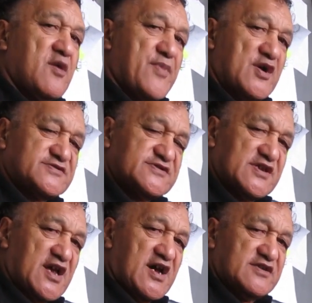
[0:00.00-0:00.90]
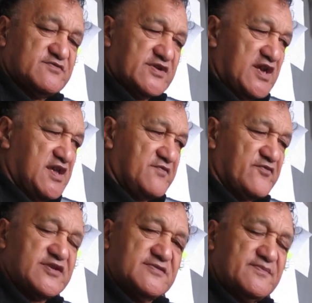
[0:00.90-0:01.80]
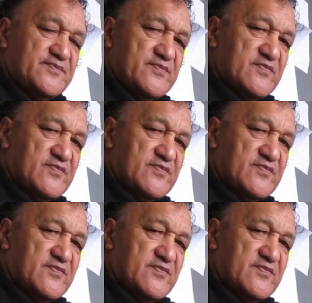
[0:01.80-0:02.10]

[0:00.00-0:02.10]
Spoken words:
apostolize what I have written